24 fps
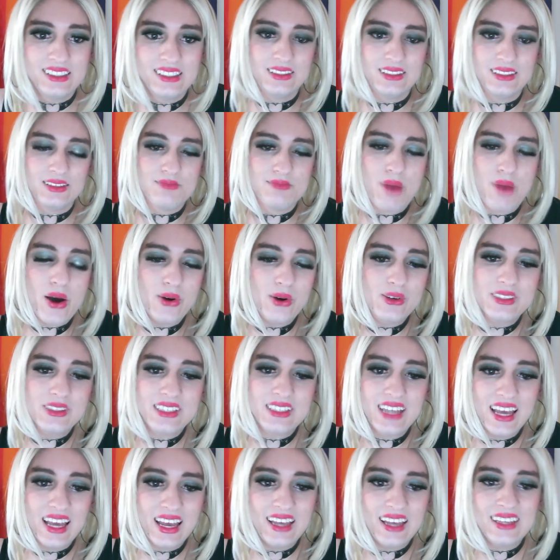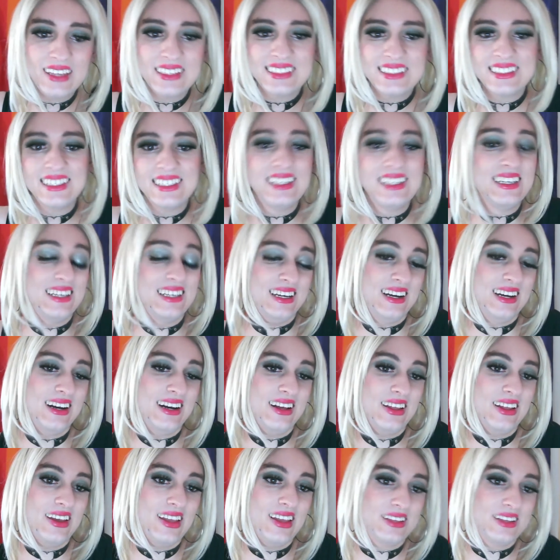pose it has.
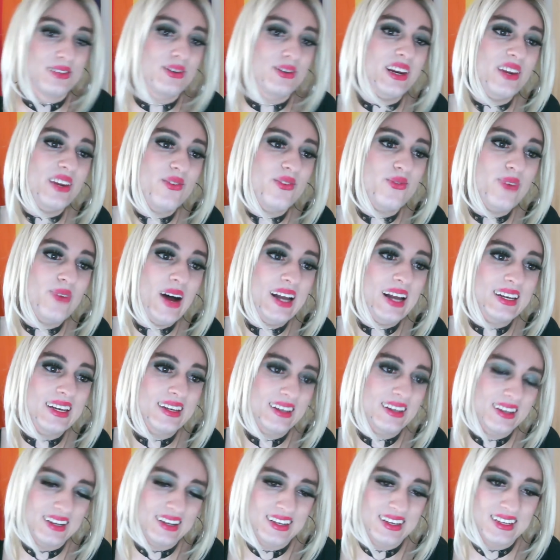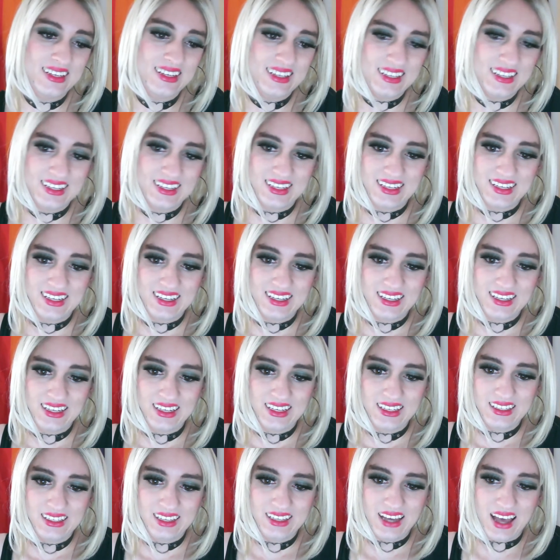It's really fun.
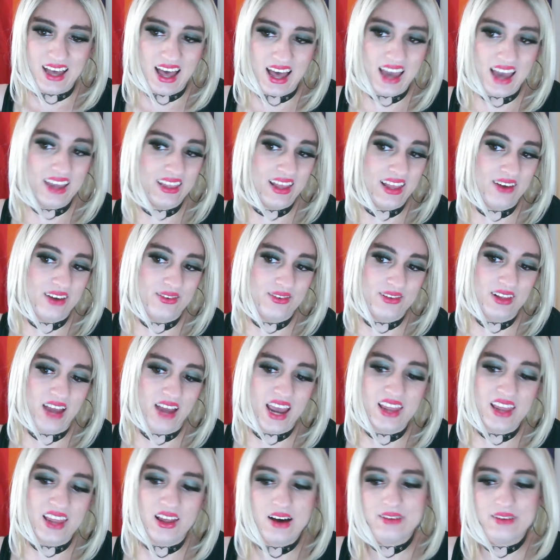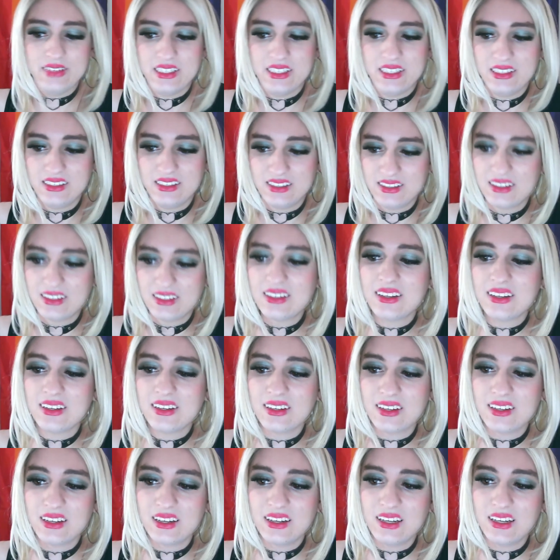I love it.
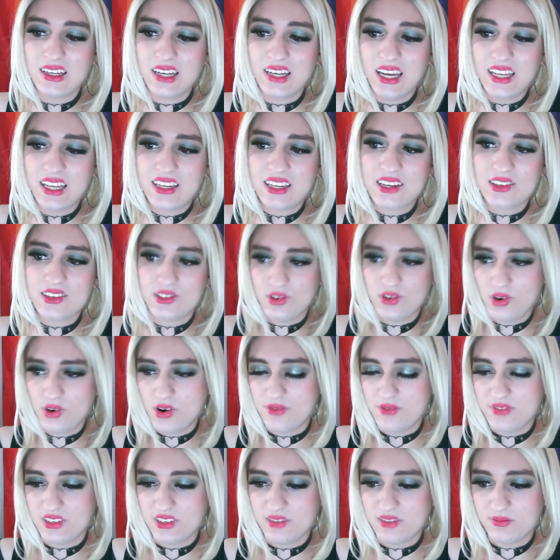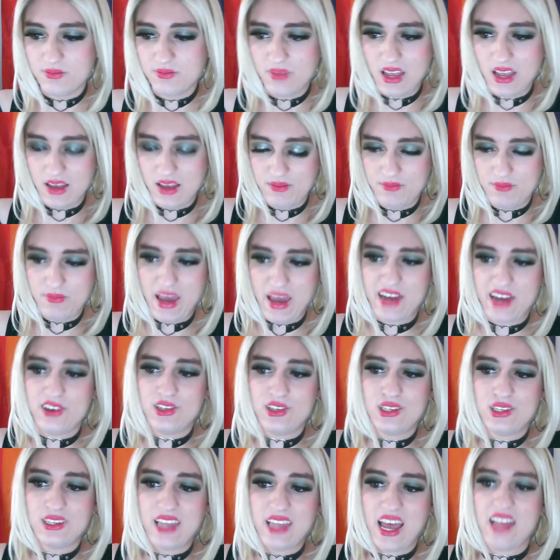It deserves a better
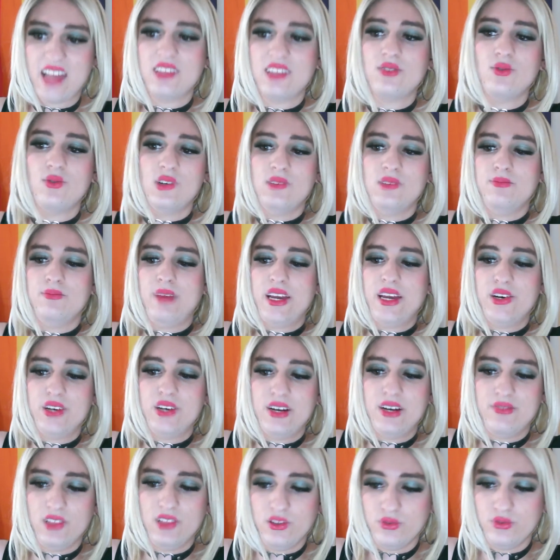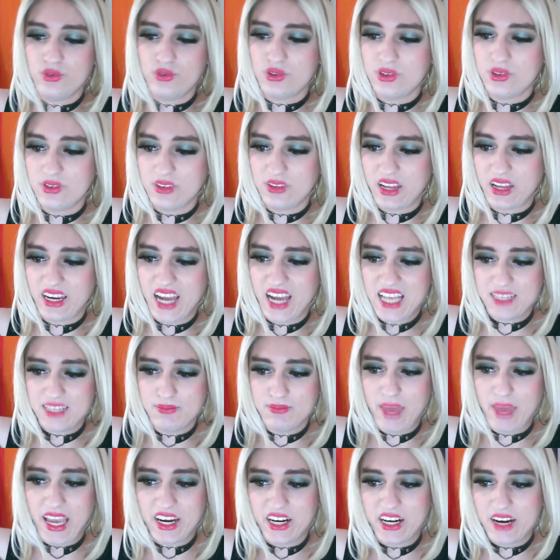stats or better evolution. Like it has a
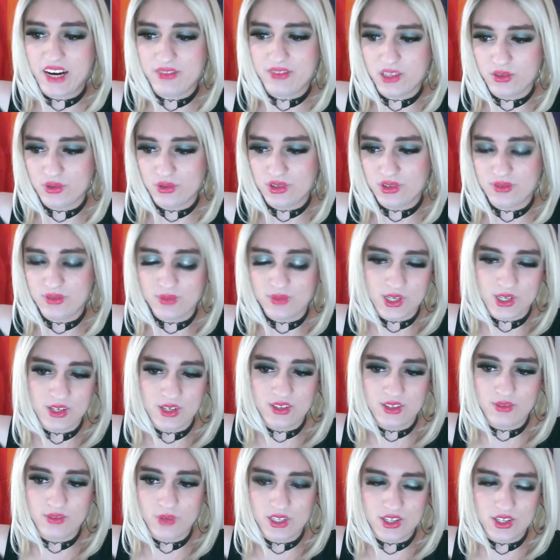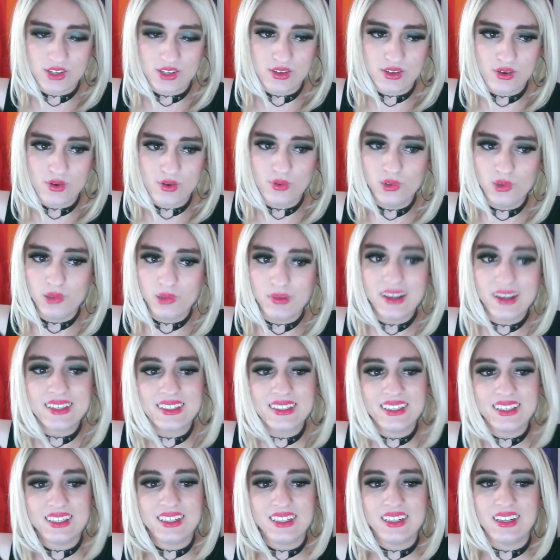mega evolution, which is cool, but
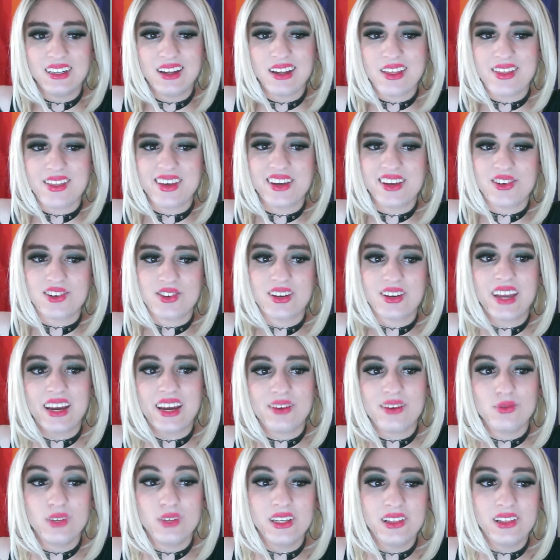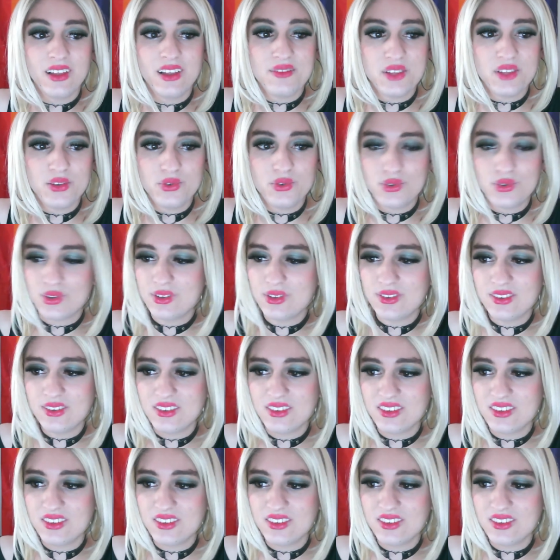I think it should get a real evolution.